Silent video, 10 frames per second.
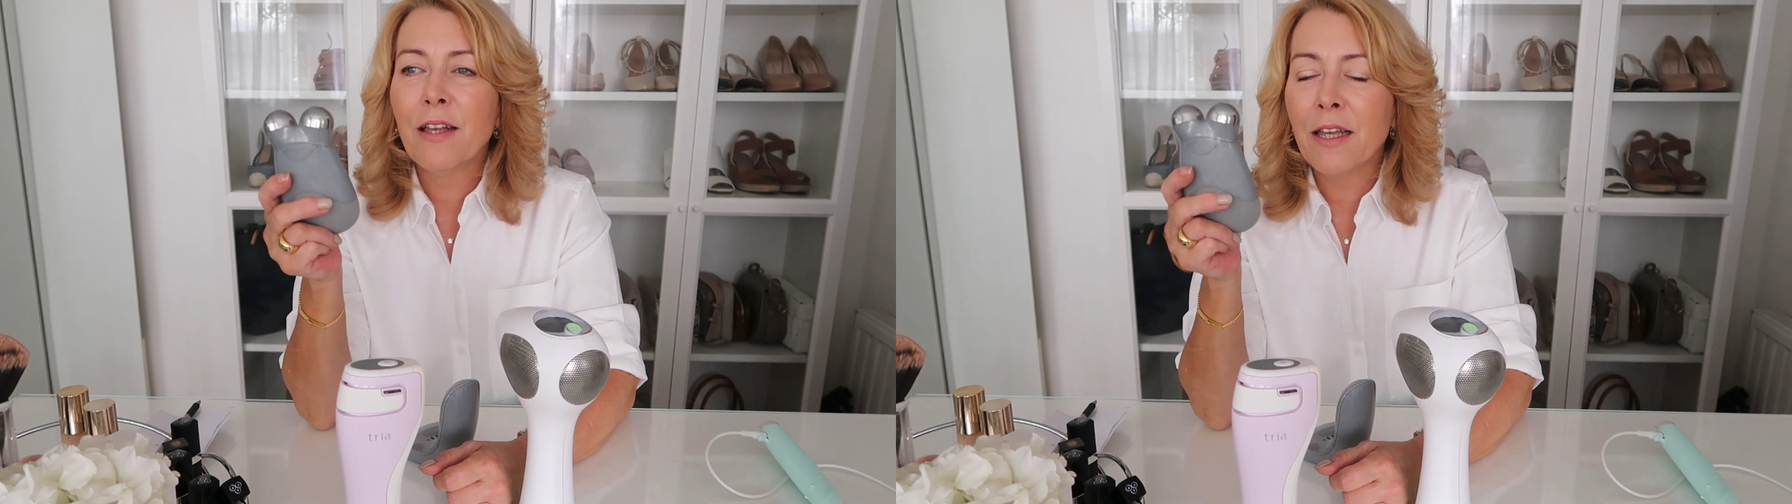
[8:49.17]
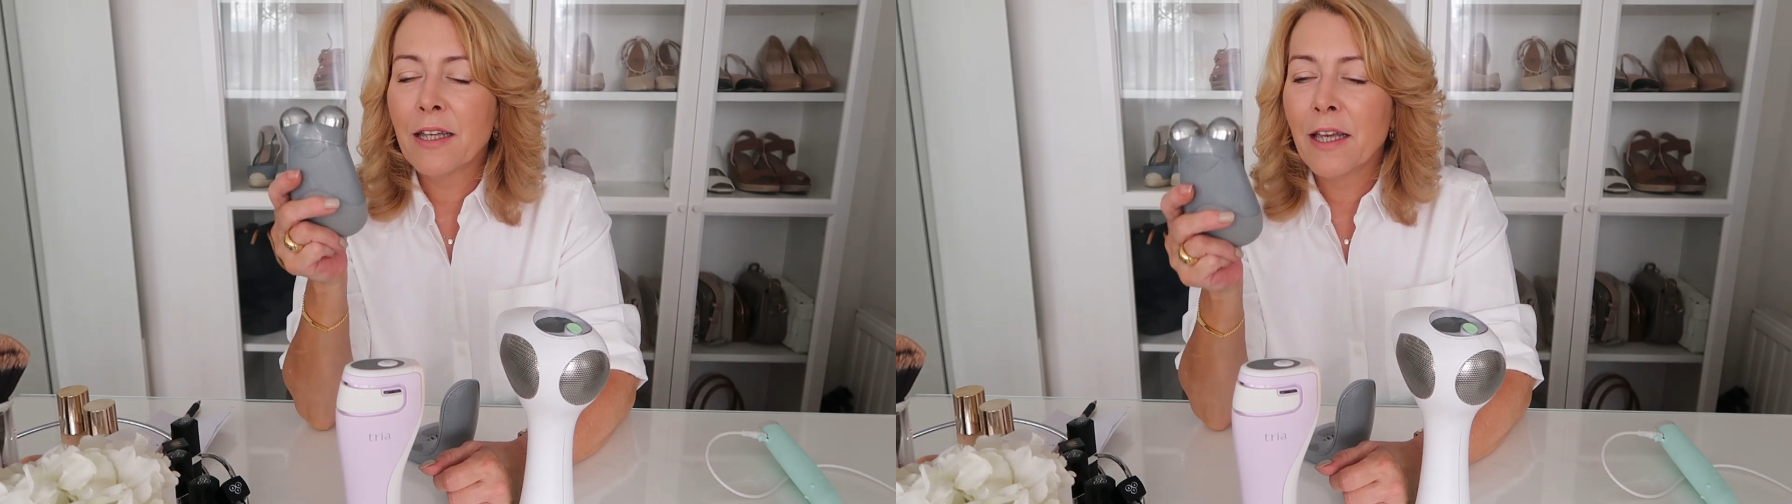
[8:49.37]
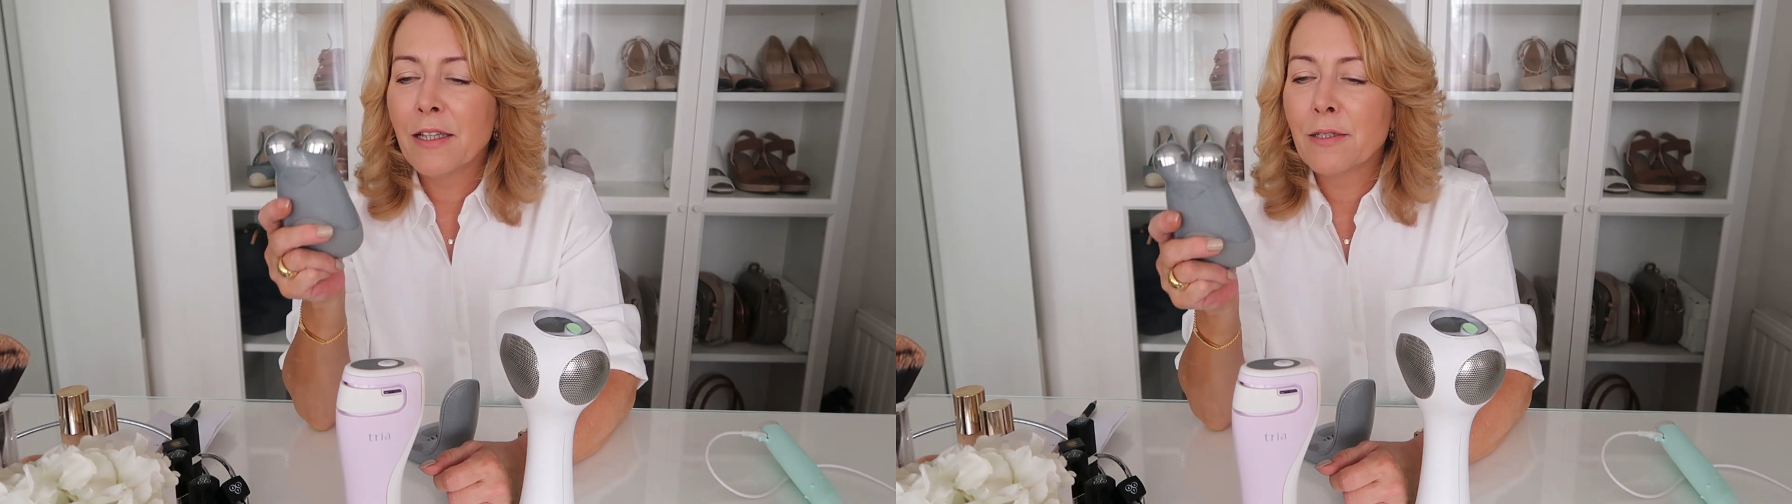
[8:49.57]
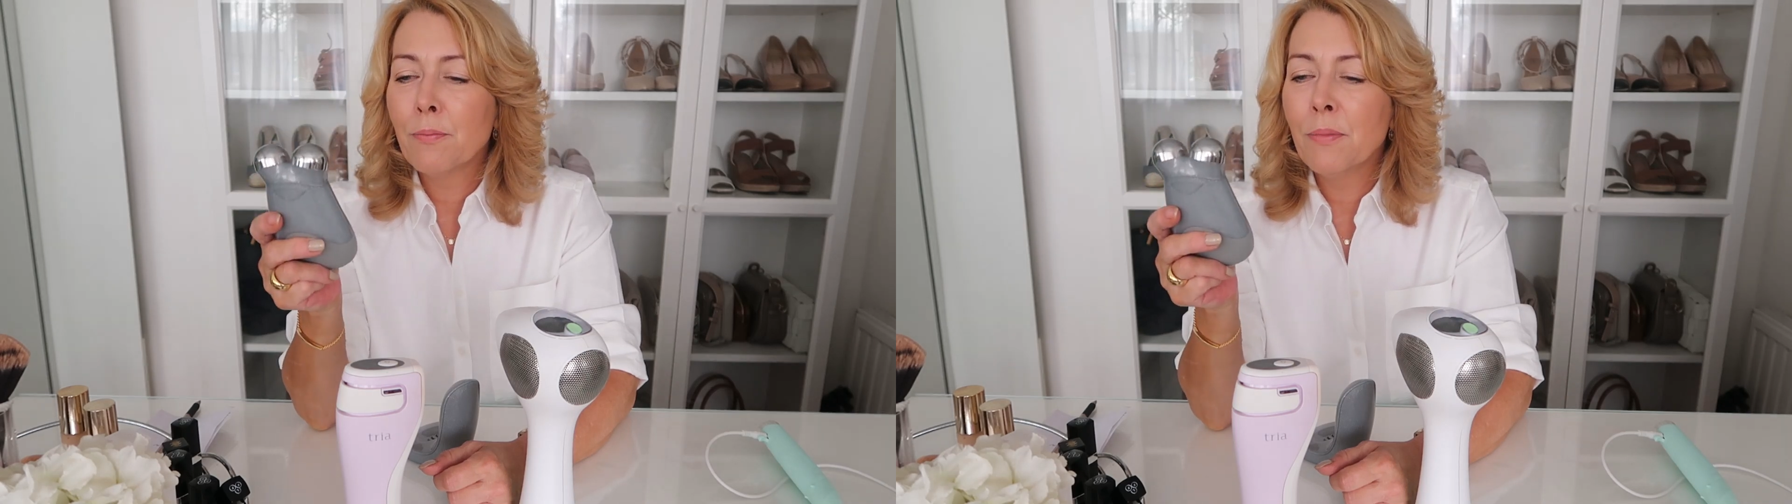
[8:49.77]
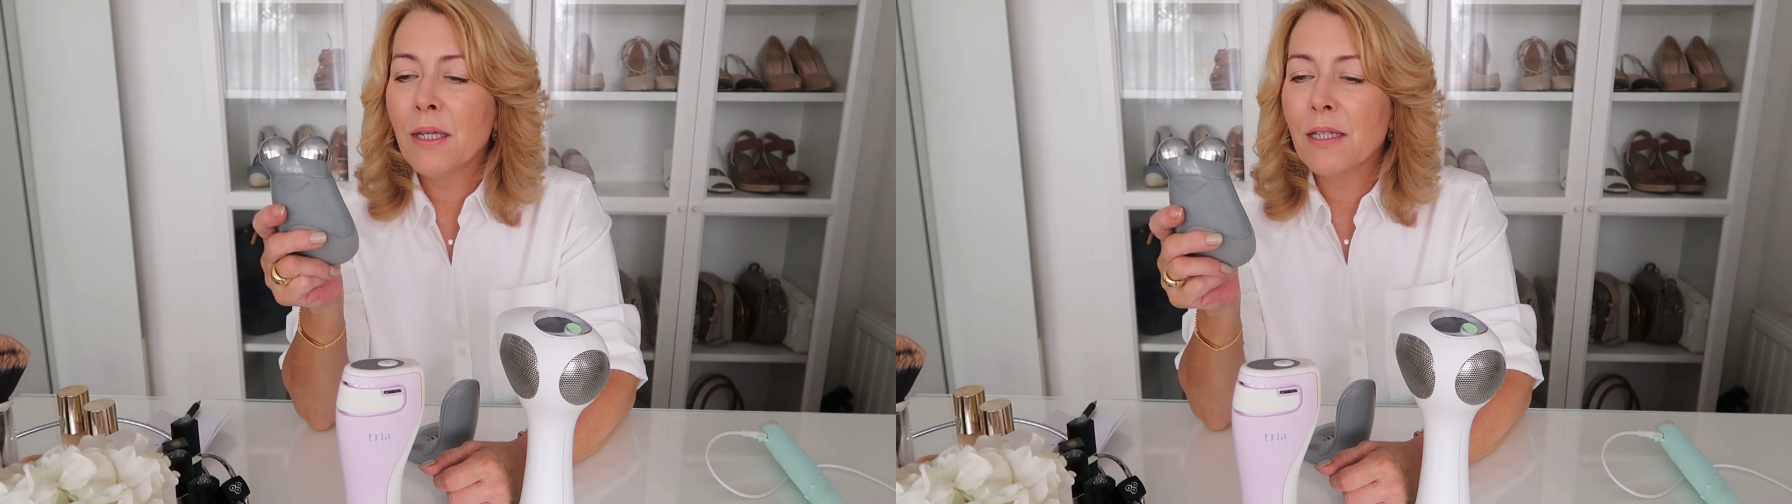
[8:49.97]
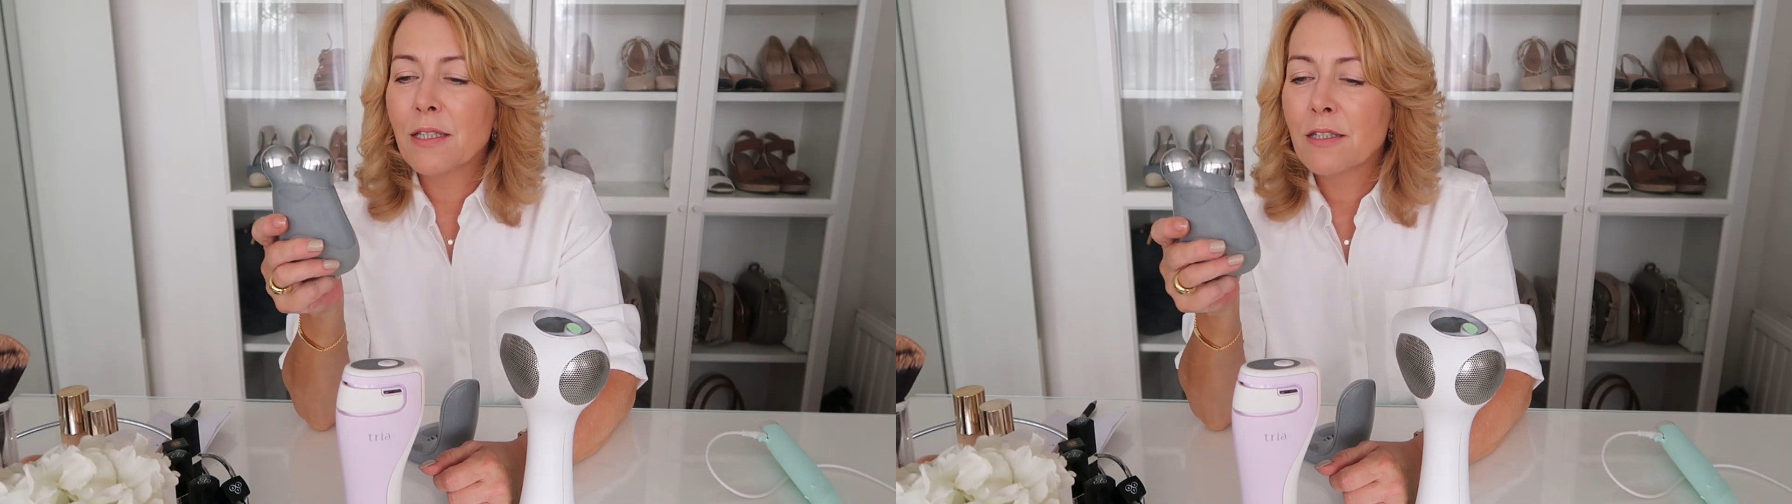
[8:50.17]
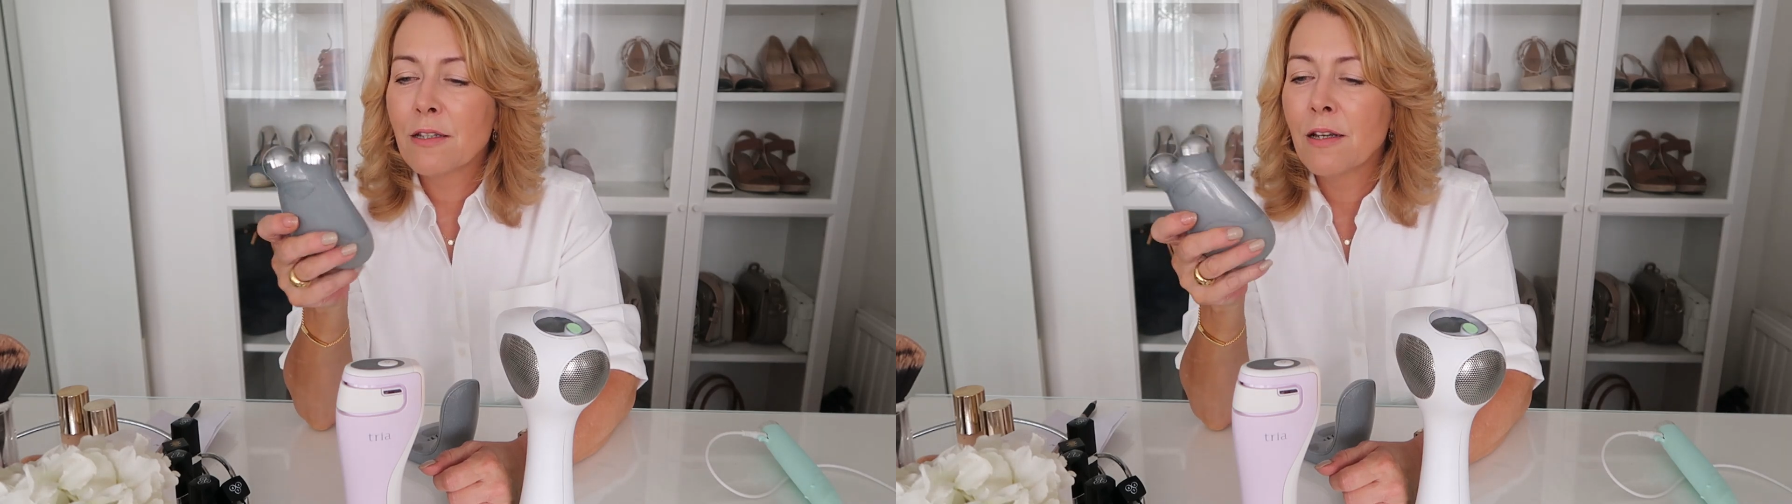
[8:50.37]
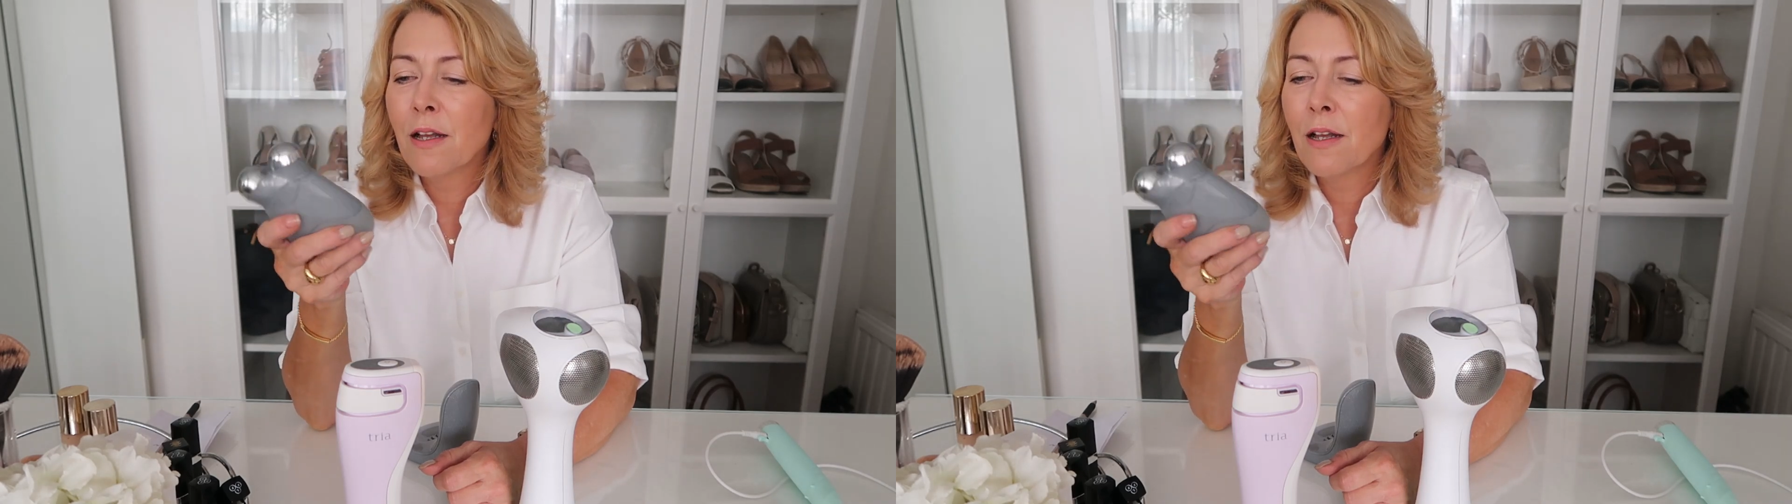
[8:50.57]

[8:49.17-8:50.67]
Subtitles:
it gets missed.